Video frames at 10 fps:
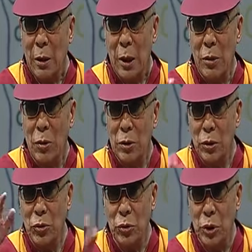in order
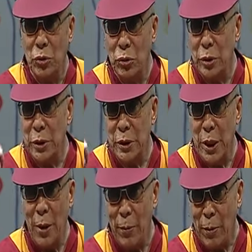to reduce this
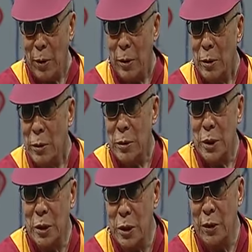gap, just